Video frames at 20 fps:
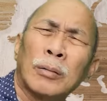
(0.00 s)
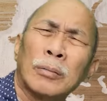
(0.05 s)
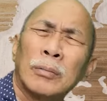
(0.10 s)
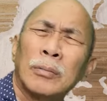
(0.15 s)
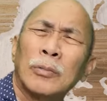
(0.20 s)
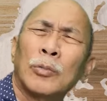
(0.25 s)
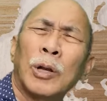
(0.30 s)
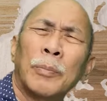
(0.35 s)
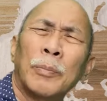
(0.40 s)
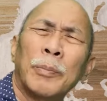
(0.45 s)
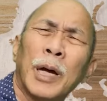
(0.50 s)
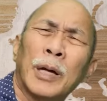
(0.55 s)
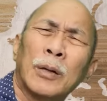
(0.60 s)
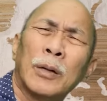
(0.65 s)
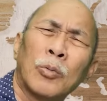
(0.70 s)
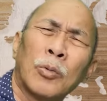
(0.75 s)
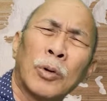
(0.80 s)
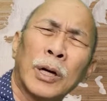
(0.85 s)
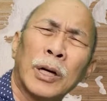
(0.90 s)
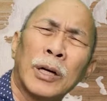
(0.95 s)
will be at
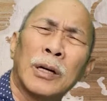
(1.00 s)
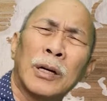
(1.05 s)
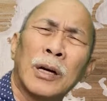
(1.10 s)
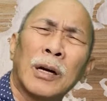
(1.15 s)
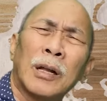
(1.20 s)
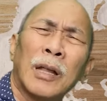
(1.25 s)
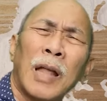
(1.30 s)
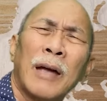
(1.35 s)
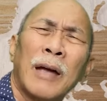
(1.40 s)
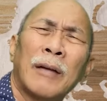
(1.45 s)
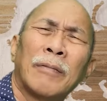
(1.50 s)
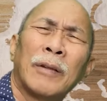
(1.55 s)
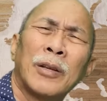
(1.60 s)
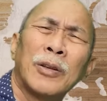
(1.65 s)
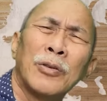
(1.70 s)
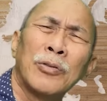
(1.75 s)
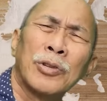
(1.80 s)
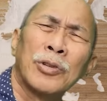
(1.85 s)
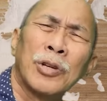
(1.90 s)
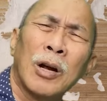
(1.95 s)
work in our life and
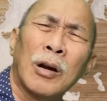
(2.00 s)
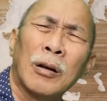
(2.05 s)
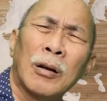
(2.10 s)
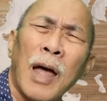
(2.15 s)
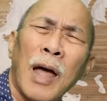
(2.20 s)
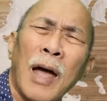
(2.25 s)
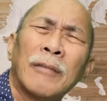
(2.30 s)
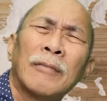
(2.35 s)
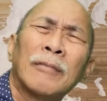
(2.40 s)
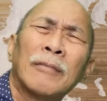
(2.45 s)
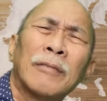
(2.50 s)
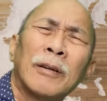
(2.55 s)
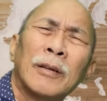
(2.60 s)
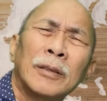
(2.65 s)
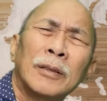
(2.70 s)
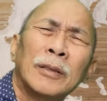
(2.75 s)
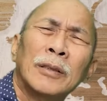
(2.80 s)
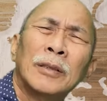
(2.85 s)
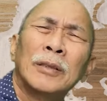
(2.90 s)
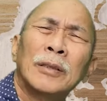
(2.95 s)
using our life.
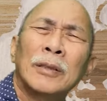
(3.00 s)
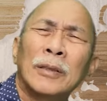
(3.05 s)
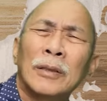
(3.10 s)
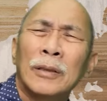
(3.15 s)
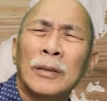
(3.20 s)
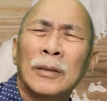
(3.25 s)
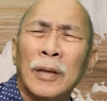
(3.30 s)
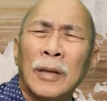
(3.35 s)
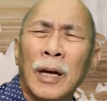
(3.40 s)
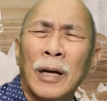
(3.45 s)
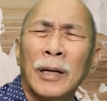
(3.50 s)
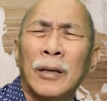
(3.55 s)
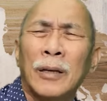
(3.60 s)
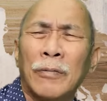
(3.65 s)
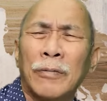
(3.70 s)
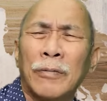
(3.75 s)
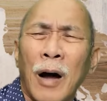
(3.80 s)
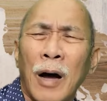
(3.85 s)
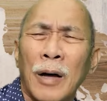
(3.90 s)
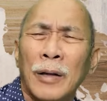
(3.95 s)
Thank you,
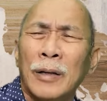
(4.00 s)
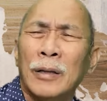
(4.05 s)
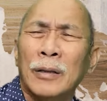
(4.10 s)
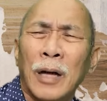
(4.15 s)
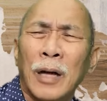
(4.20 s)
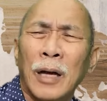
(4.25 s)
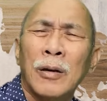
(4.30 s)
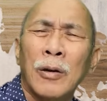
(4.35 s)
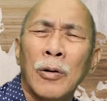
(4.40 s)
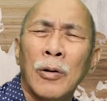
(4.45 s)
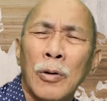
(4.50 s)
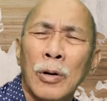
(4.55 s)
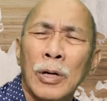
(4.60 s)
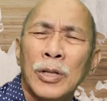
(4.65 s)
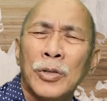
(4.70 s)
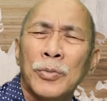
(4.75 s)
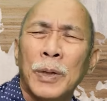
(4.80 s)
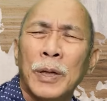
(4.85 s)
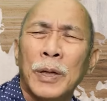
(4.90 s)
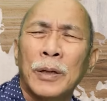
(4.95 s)
Father. Thank you, Holy
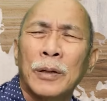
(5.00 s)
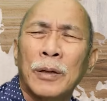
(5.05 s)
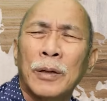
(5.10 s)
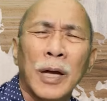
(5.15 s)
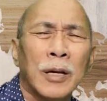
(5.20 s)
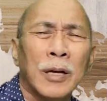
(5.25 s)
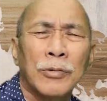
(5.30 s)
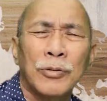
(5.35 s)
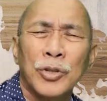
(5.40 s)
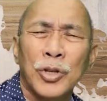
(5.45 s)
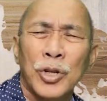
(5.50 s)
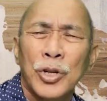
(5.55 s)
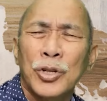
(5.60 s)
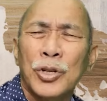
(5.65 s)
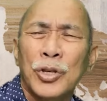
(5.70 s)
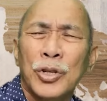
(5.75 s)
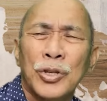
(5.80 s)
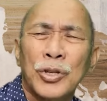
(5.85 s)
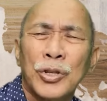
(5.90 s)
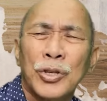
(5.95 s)
Spirit. Thank you,
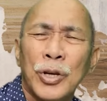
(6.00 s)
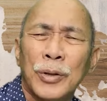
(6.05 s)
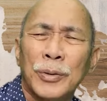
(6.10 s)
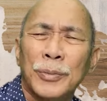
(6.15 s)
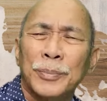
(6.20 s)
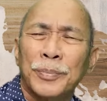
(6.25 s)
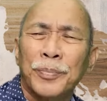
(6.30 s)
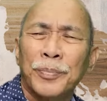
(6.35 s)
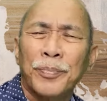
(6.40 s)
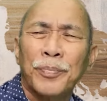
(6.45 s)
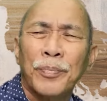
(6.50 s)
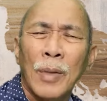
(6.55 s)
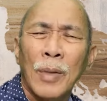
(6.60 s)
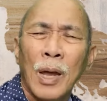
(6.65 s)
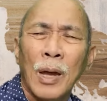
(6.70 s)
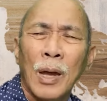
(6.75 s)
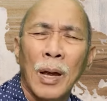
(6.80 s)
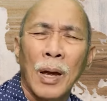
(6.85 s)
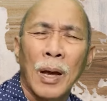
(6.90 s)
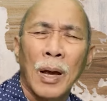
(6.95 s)
Jesus.
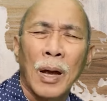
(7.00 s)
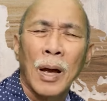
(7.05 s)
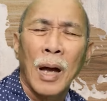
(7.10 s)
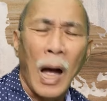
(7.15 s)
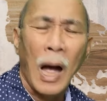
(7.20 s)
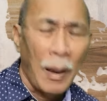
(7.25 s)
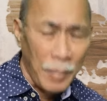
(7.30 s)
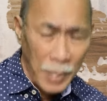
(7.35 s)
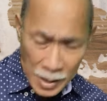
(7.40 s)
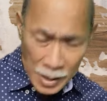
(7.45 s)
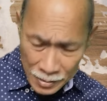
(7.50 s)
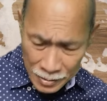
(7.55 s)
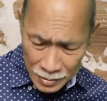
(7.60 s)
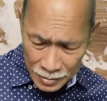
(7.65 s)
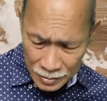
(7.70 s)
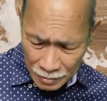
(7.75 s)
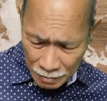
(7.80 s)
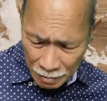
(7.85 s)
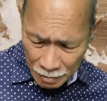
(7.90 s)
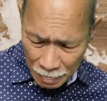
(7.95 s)
Amen.
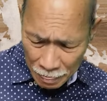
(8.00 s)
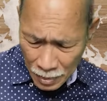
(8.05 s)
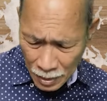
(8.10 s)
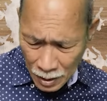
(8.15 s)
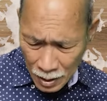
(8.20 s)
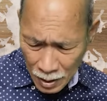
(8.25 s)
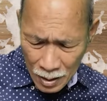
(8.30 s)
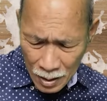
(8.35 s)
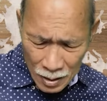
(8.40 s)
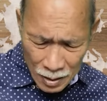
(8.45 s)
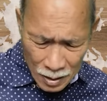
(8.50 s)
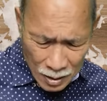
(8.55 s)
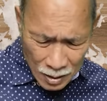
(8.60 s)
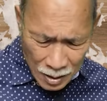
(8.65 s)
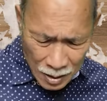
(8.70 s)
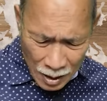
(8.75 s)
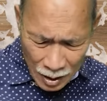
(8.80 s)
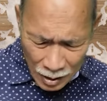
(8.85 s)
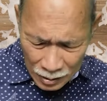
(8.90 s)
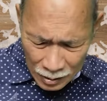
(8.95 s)

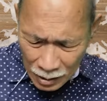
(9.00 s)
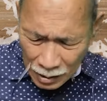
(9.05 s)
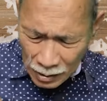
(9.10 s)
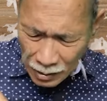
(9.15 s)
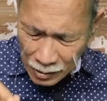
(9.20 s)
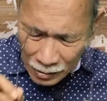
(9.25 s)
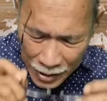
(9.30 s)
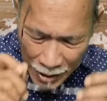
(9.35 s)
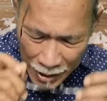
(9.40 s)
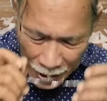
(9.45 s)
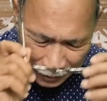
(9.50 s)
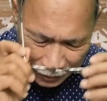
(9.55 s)
Hallelujah.